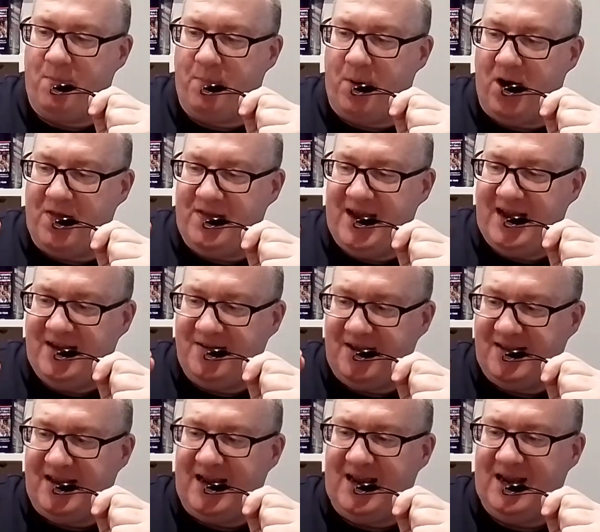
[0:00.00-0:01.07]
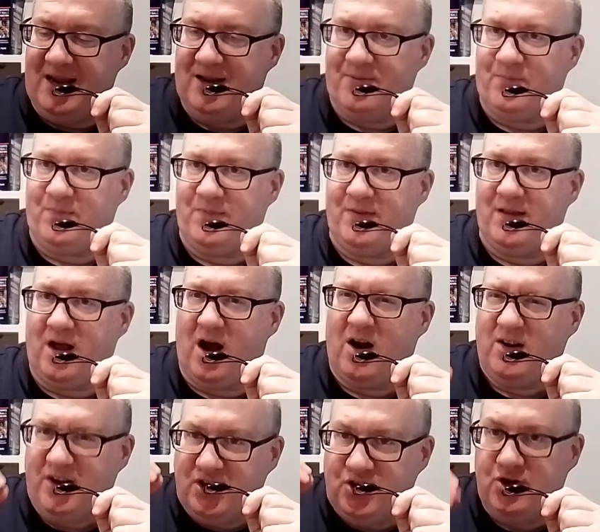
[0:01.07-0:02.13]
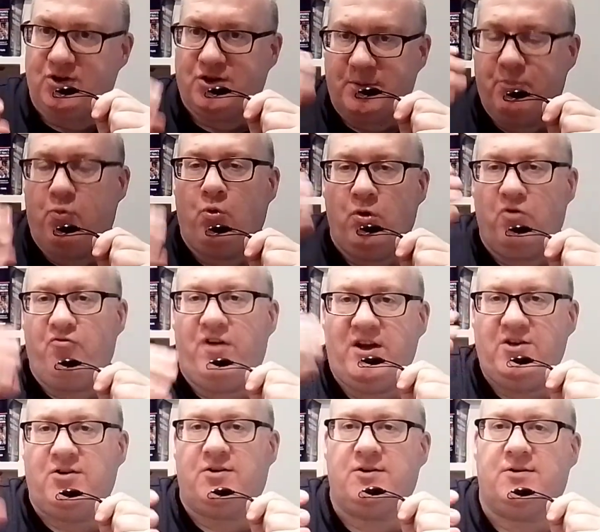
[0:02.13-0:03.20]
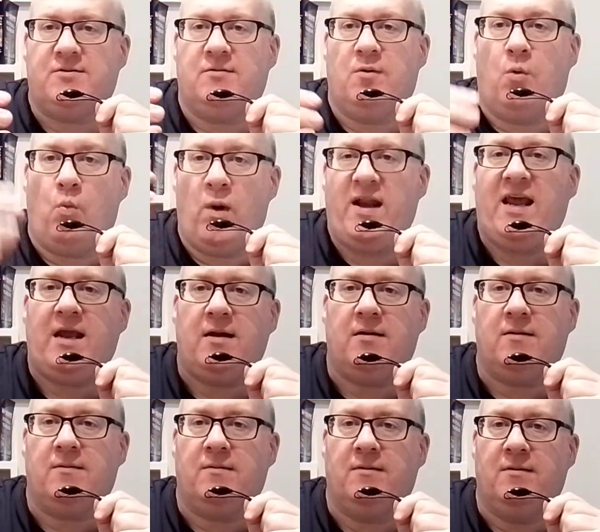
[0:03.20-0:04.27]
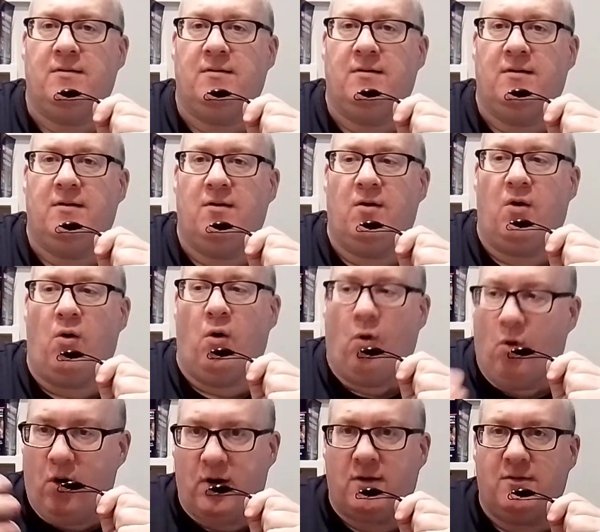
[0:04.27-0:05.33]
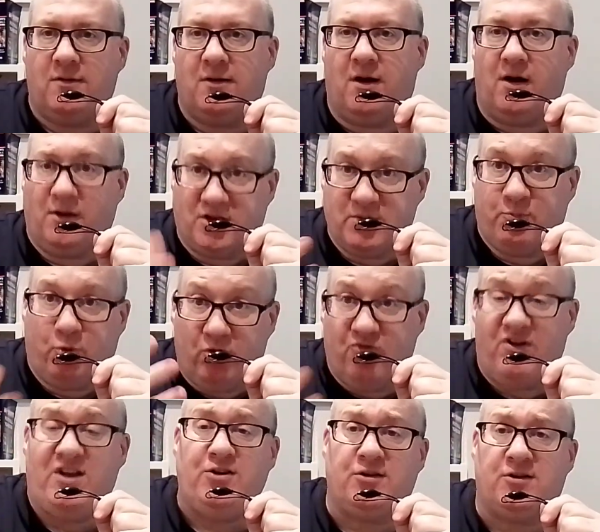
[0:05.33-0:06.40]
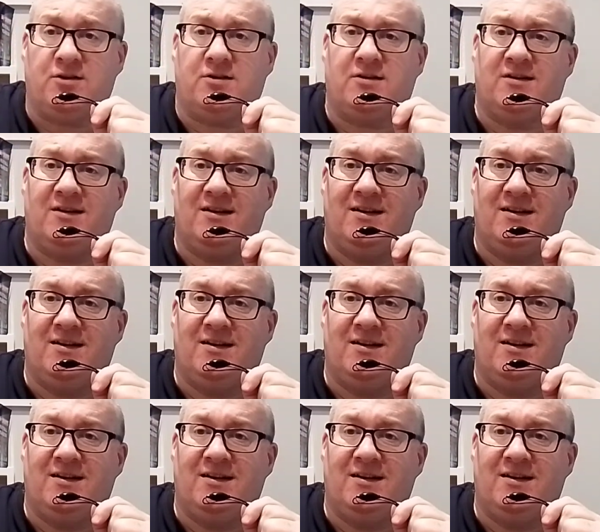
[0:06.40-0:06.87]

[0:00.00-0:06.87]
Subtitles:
But at the end of the day, are you just supporting Rangers winning? Or are you supporting Rangers?